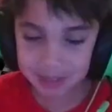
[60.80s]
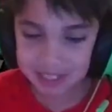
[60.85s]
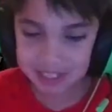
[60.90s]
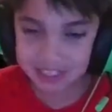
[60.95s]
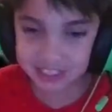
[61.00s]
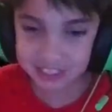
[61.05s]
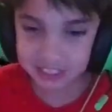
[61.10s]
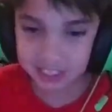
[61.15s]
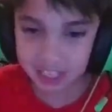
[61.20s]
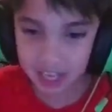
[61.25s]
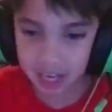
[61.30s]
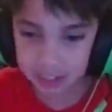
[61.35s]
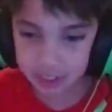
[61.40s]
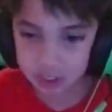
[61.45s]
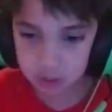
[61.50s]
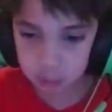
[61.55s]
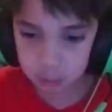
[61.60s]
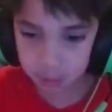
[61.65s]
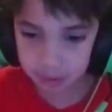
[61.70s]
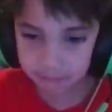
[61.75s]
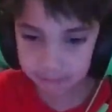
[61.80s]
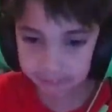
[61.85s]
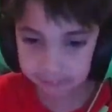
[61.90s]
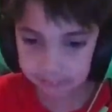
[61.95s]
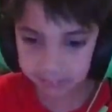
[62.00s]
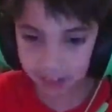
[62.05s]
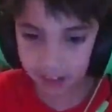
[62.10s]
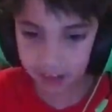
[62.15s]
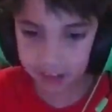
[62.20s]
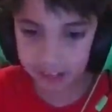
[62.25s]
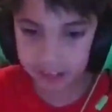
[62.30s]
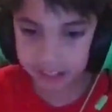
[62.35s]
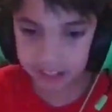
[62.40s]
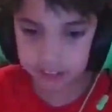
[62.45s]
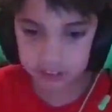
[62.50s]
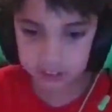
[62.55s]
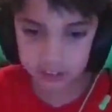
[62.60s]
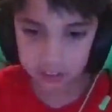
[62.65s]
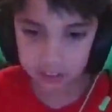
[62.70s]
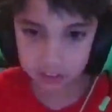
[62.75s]
basically, I just went
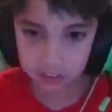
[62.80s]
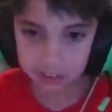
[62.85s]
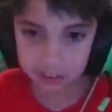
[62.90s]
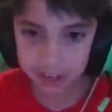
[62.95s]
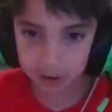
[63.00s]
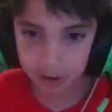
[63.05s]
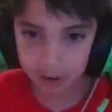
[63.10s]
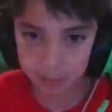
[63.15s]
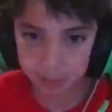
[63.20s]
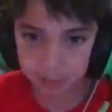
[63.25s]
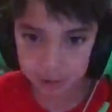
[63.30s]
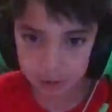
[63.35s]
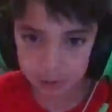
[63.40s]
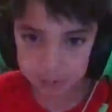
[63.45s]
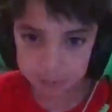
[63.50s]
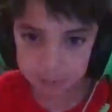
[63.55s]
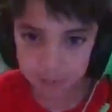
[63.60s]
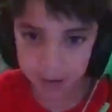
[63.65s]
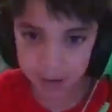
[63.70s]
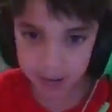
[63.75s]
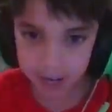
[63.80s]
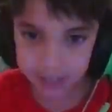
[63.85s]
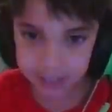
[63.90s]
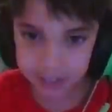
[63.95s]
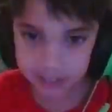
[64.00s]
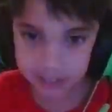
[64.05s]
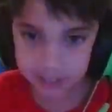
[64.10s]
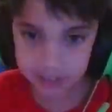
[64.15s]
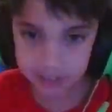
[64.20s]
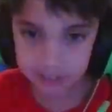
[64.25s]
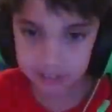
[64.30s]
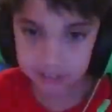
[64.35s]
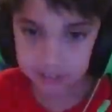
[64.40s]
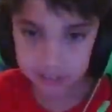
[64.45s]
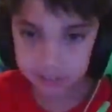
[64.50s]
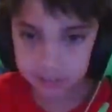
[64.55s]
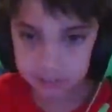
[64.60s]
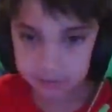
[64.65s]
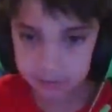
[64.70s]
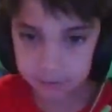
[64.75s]
flying, so now I'm just banned
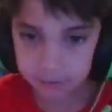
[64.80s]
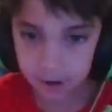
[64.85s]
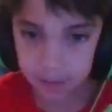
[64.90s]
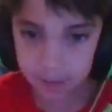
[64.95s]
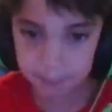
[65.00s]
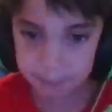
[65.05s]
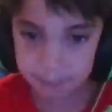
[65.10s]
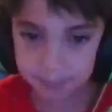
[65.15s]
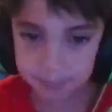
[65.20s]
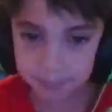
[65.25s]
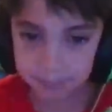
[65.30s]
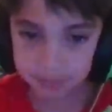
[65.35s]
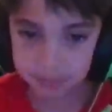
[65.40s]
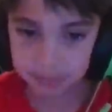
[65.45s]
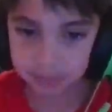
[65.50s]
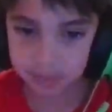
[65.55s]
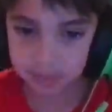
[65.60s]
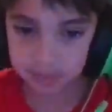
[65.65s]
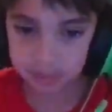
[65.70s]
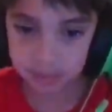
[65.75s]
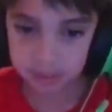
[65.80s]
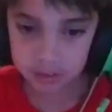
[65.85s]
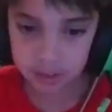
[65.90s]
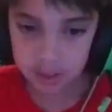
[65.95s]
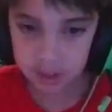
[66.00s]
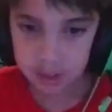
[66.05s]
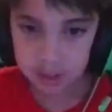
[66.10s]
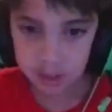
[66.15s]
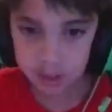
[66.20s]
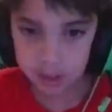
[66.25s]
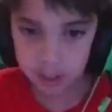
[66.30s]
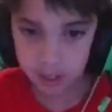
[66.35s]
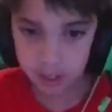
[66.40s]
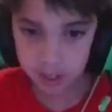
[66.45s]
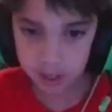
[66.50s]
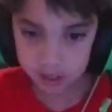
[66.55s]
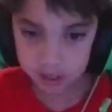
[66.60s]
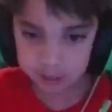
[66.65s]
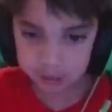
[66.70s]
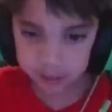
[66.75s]
from
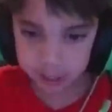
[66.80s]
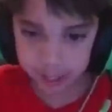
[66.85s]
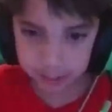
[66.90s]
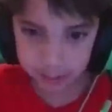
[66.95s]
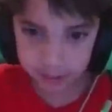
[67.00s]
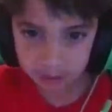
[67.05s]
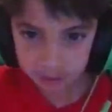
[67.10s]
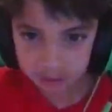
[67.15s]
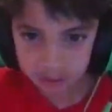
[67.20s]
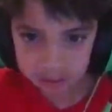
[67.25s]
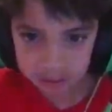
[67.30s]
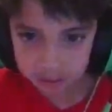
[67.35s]
the thing.